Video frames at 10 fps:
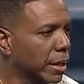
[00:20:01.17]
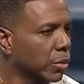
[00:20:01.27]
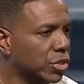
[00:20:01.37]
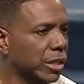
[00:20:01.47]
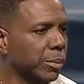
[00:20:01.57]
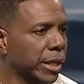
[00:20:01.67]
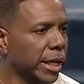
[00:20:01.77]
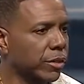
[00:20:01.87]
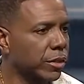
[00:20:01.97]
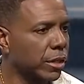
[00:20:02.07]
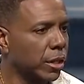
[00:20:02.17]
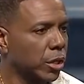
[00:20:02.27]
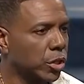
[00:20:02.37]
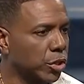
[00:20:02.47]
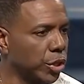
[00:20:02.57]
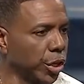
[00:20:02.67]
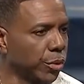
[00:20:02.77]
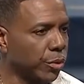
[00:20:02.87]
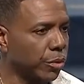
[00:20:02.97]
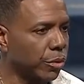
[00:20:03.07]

What's the implication? You